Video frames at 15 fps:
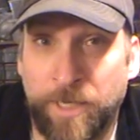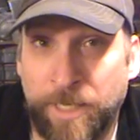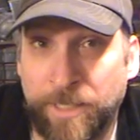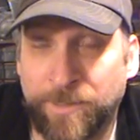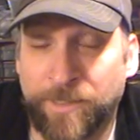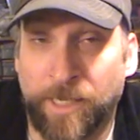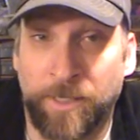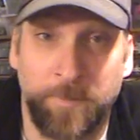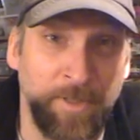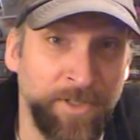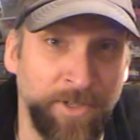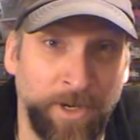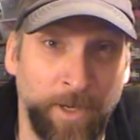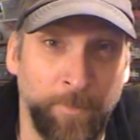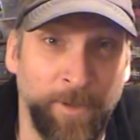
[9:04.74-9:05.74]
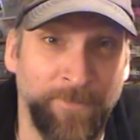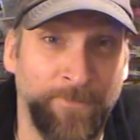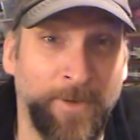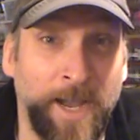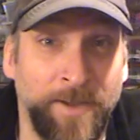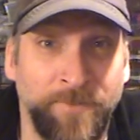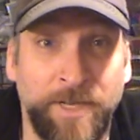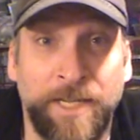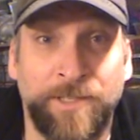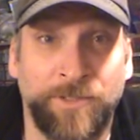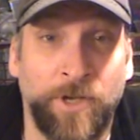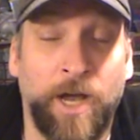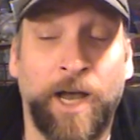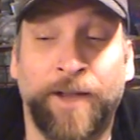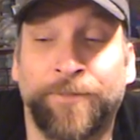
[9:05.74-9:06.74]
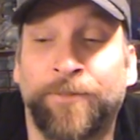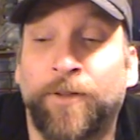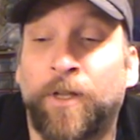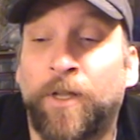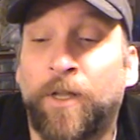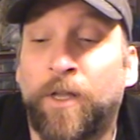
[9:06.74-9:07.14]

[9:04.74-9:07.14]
days, I'm going to be starting my 5 days off.